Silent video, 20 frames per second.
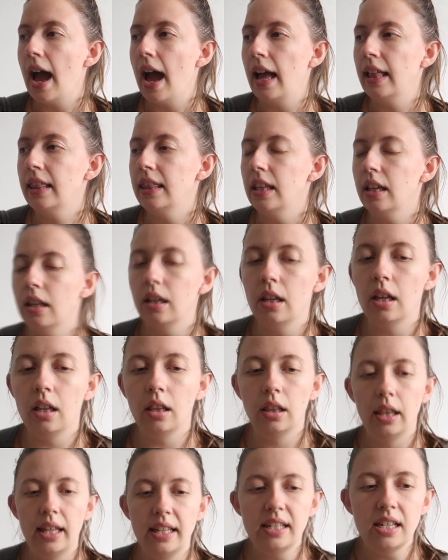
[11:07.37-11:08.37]
And
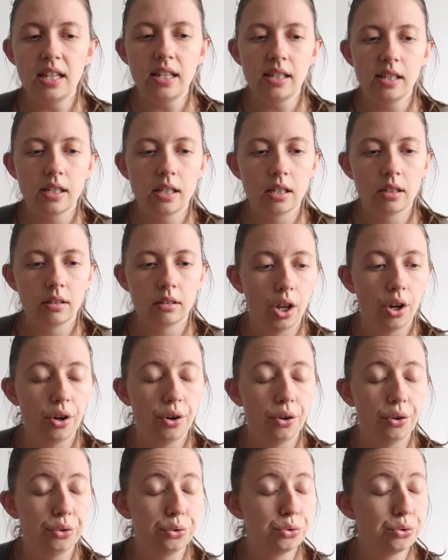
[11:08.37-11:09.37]
ladies,
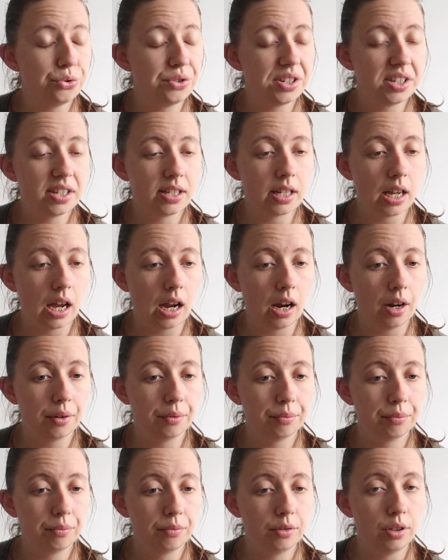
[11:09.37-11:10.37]
don't start.
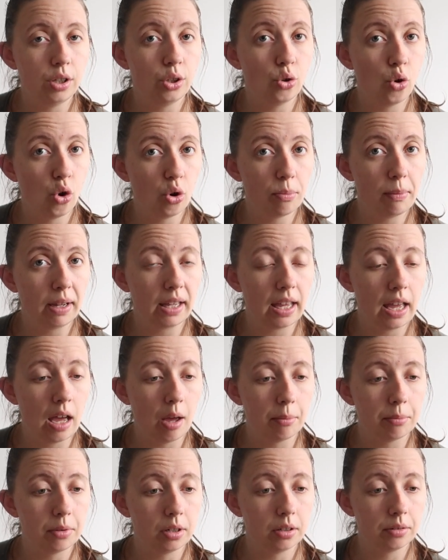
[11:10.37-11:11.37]
You knocked my
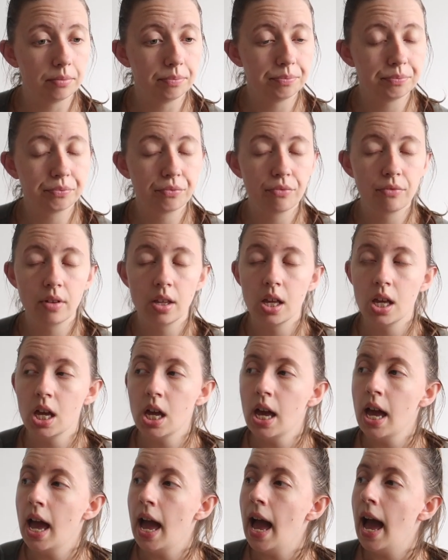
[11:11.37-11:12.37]
camera.
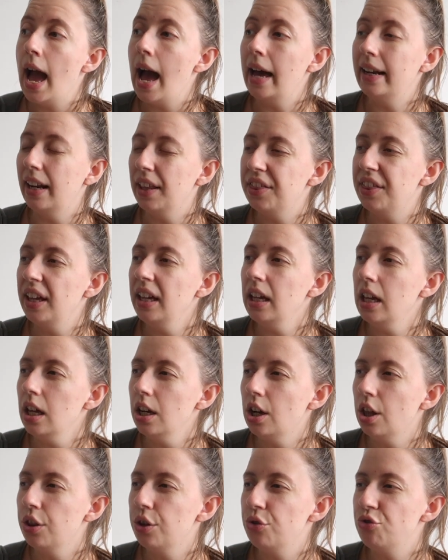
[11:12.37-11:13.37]
And I think
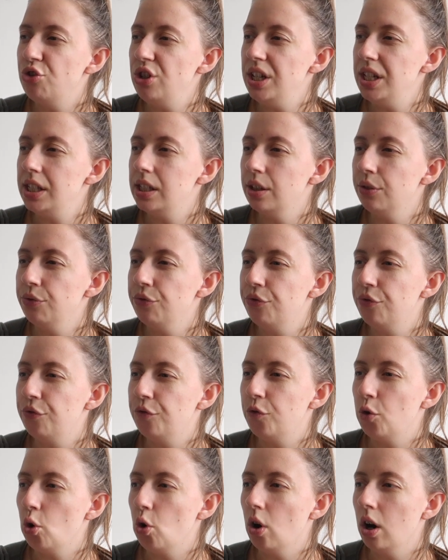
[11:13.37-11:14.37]
another reason
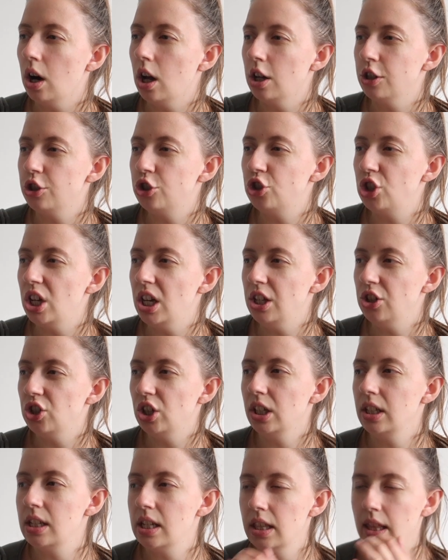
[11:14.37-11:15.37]
for us
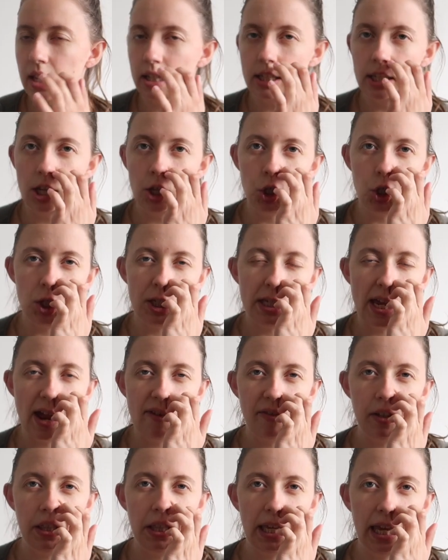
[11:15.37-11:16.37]
changing to this and just
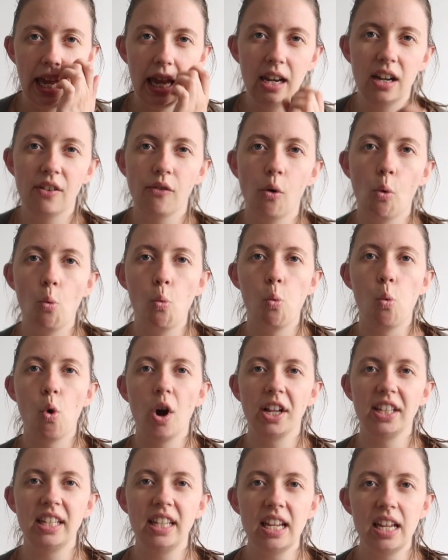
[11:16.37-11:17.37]
having the kind of
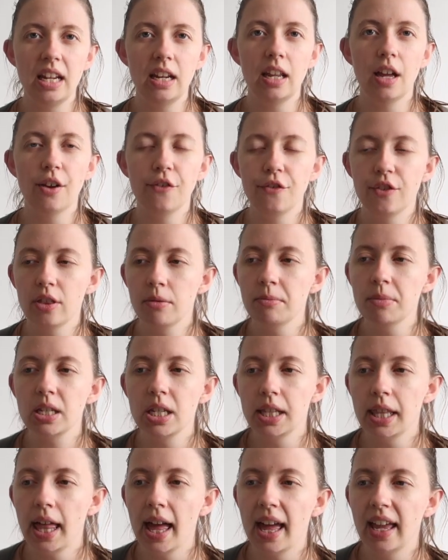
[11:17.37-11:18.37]
one area for them
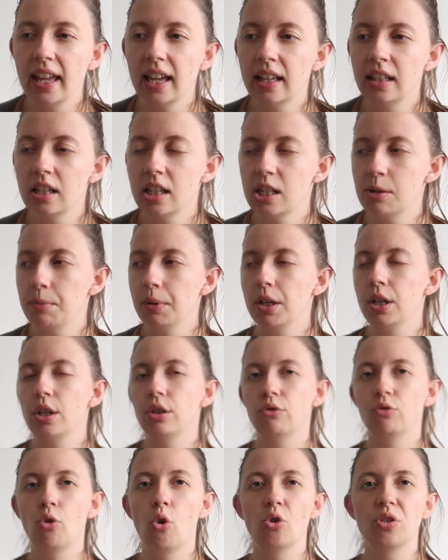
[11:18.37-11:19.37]
to lie in is
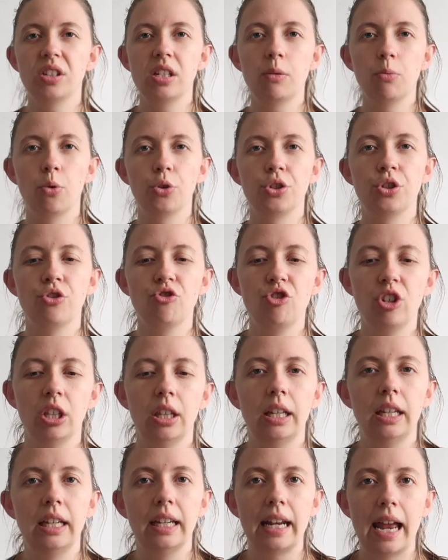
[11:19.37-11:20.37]
because Roxy wasn't
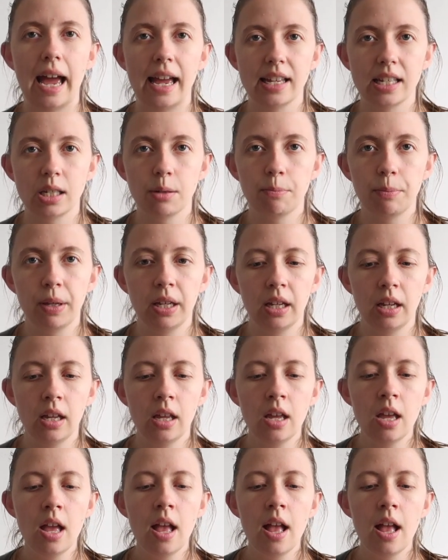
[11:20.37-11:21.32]
really grasping